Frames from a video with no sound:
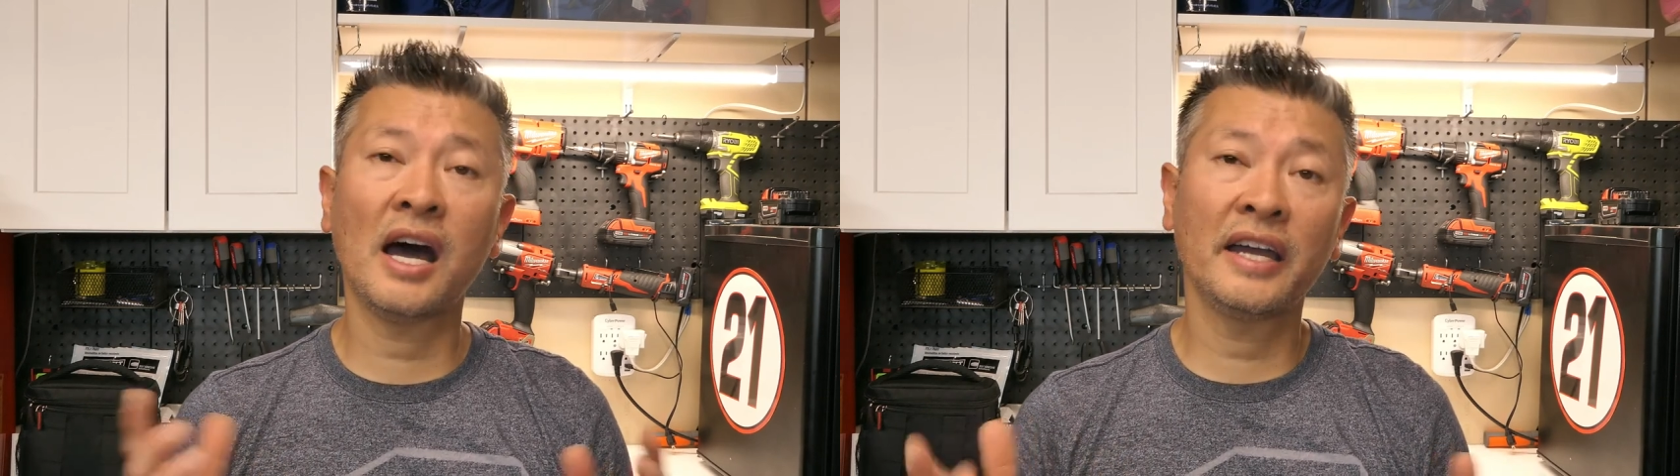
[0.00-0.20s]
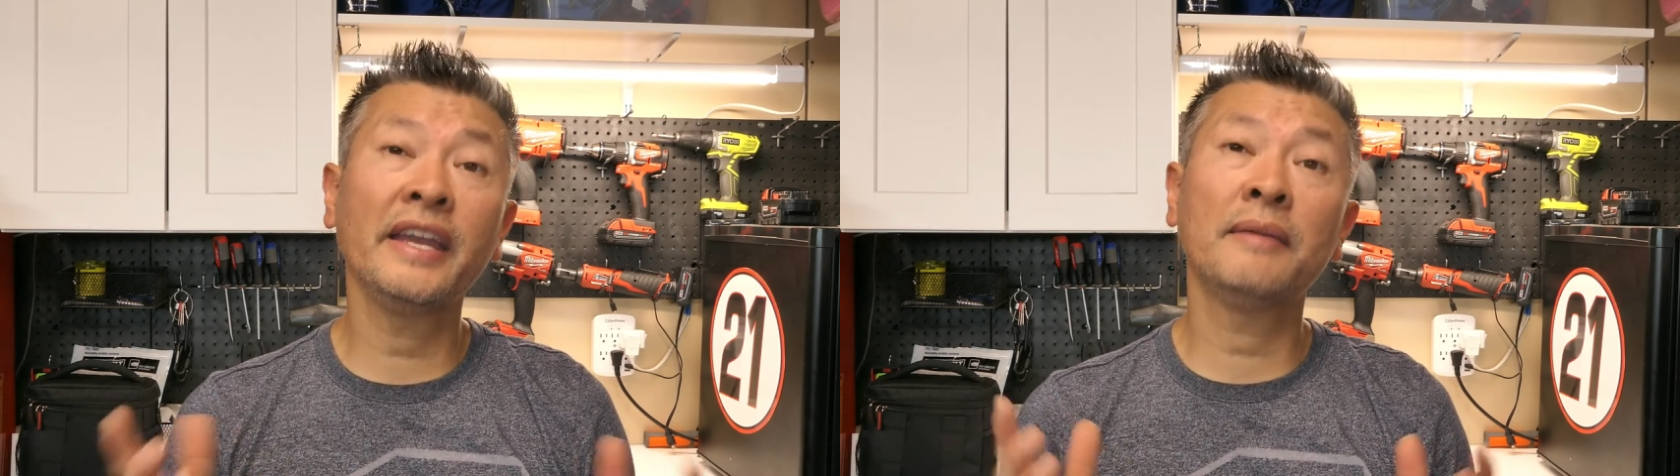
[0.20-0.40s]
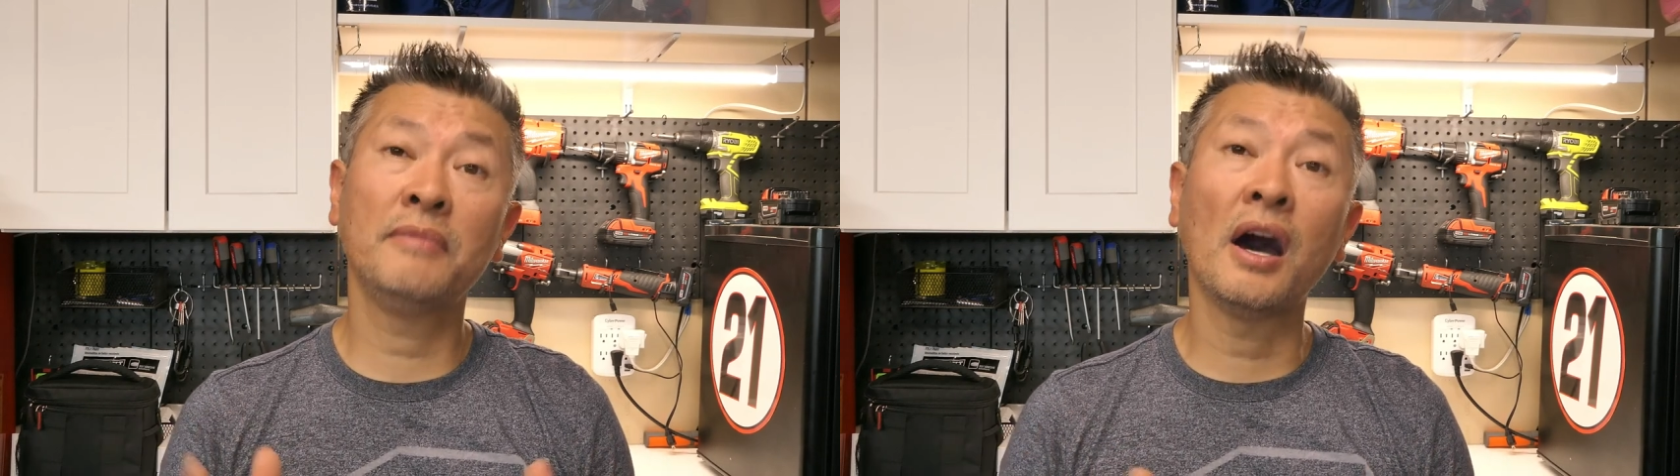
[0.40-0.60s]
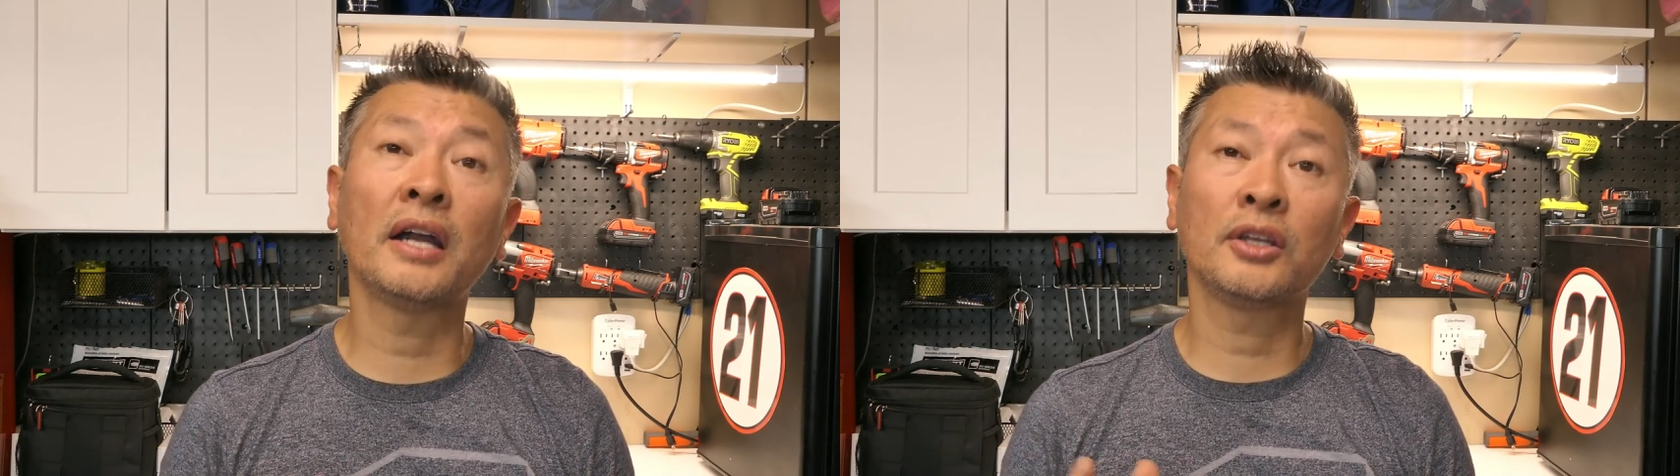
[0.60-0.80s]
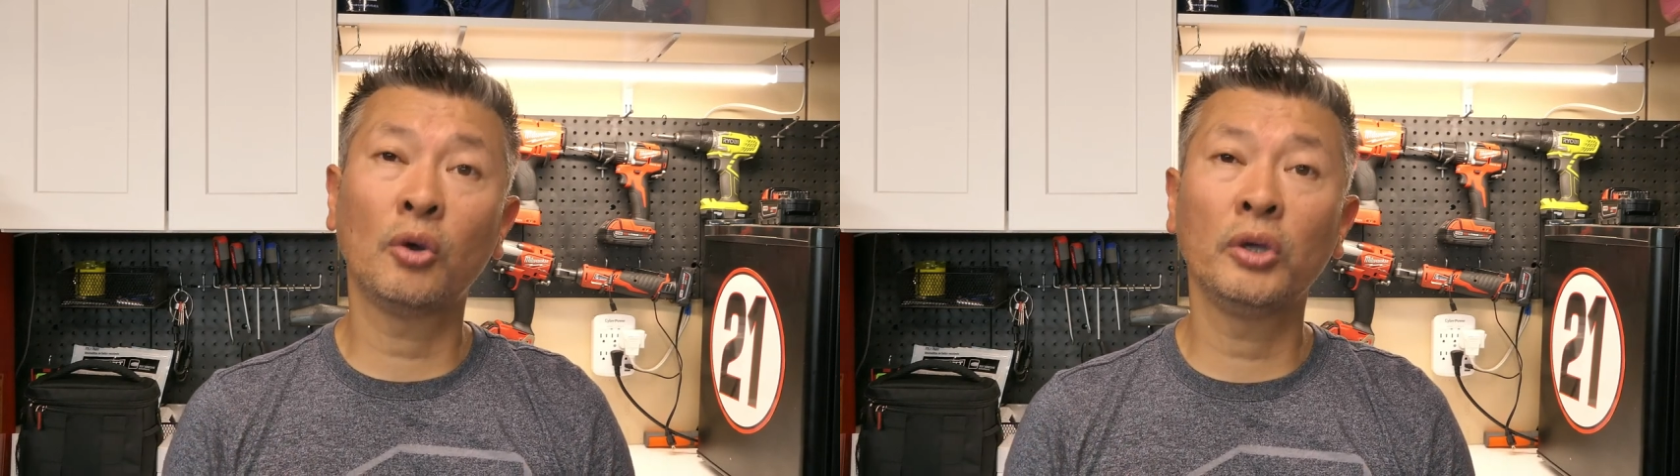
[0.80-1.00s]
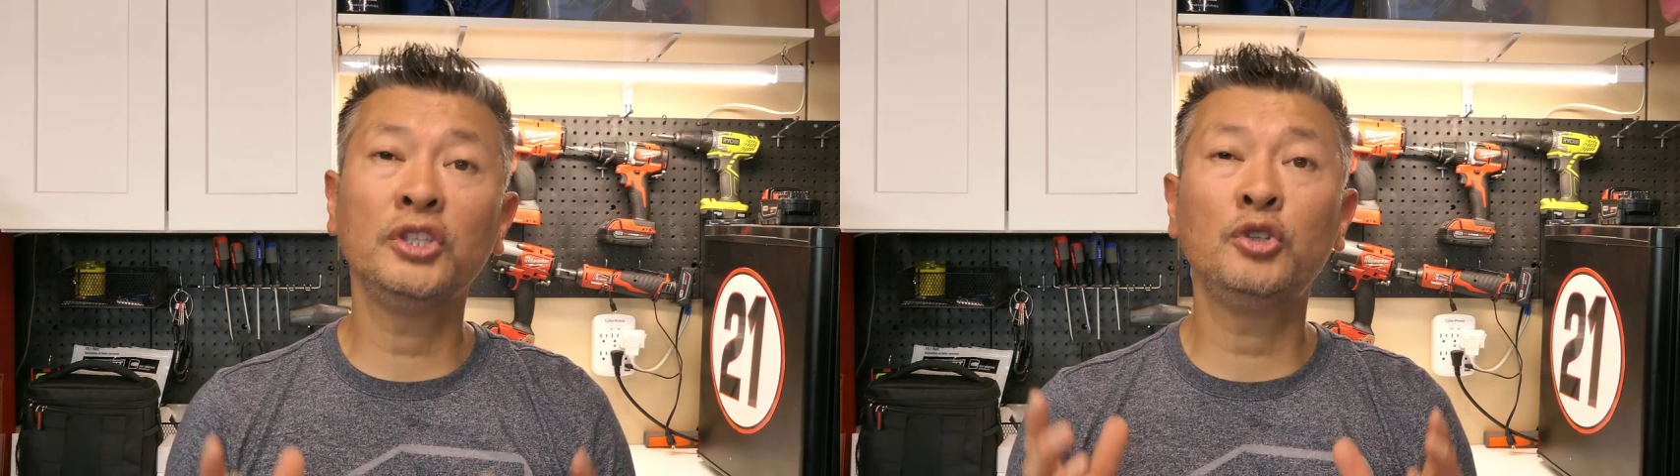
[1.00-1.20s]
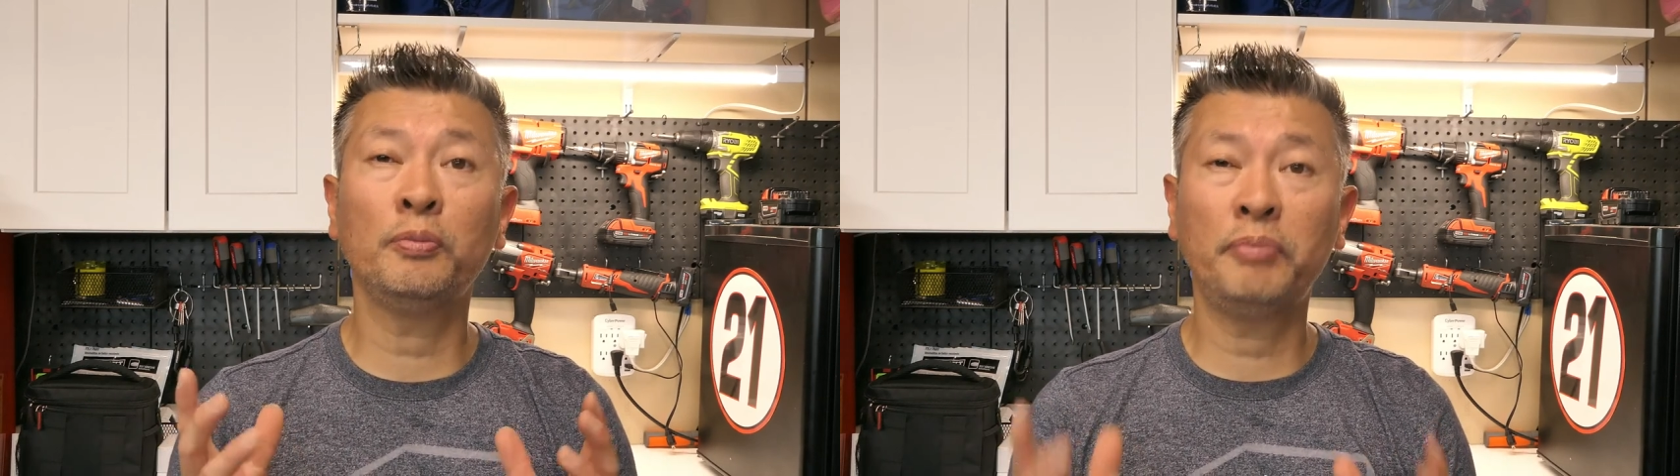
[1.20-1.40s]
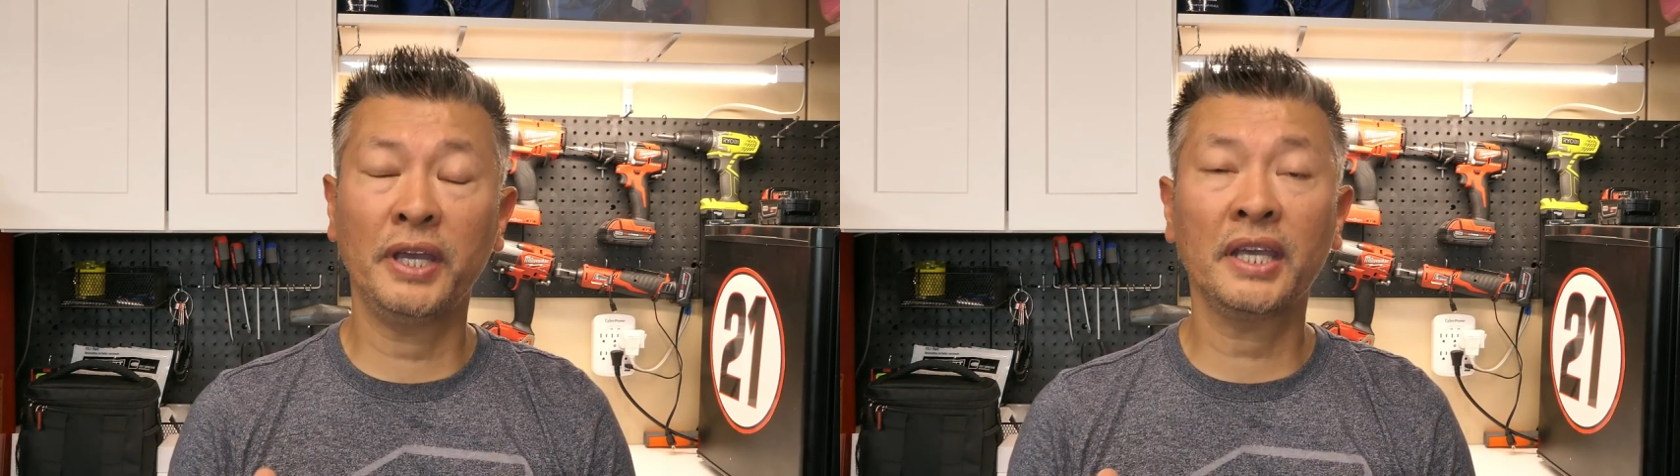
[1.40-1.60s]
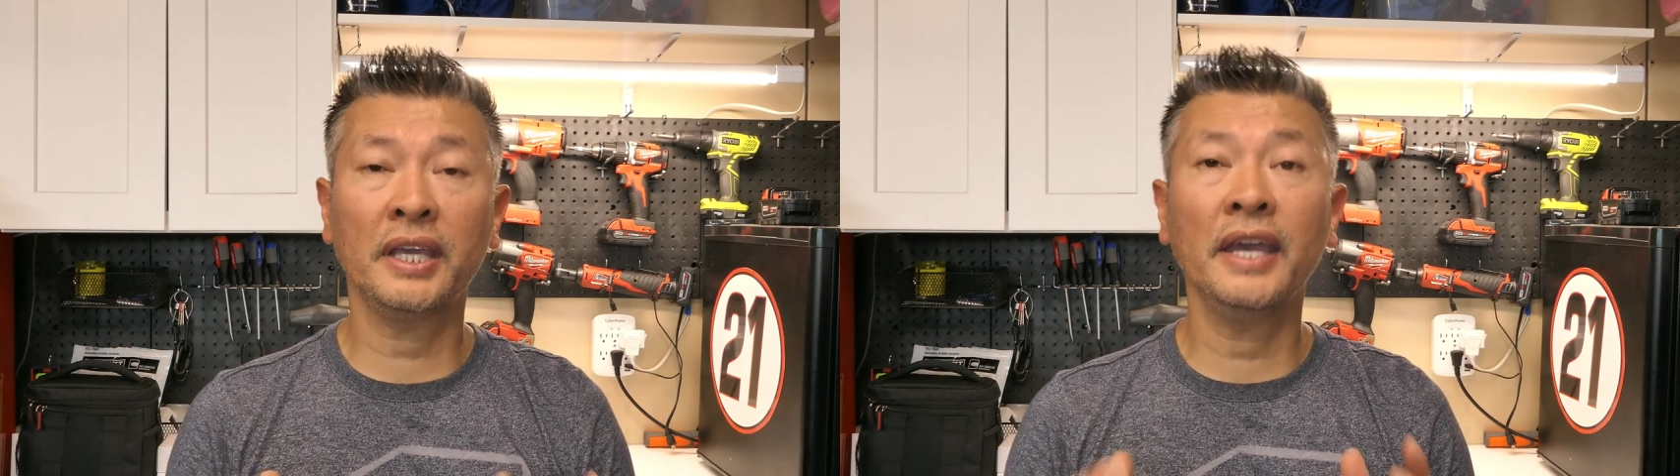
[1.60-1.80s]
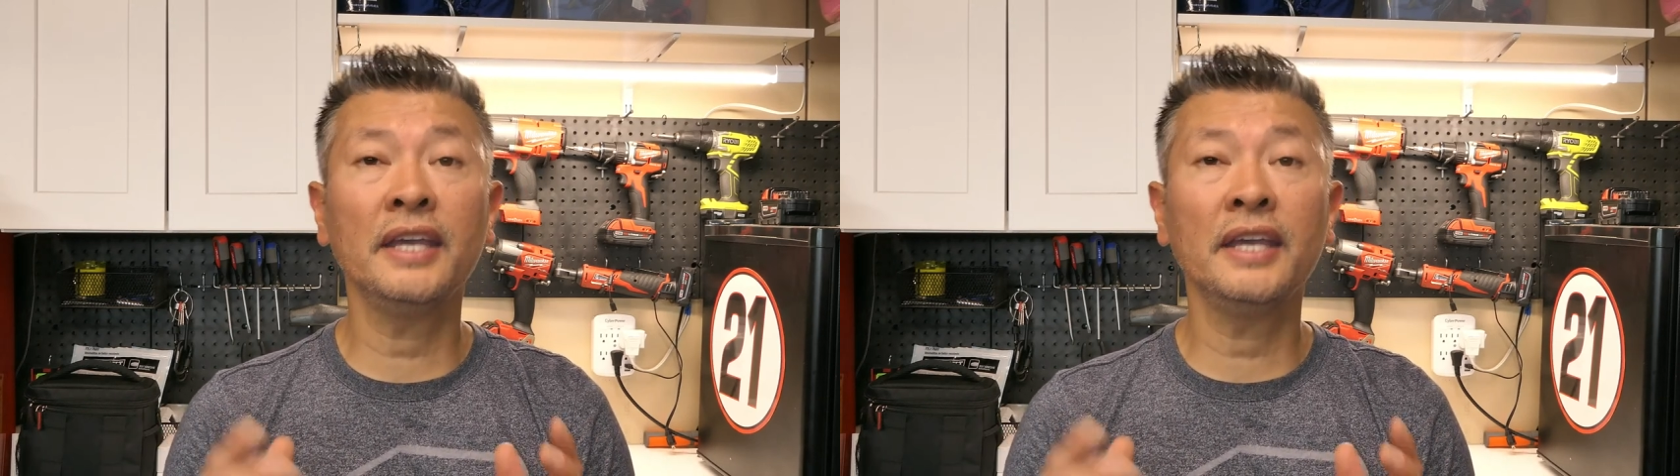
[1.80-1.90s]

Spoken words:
I am not going to pick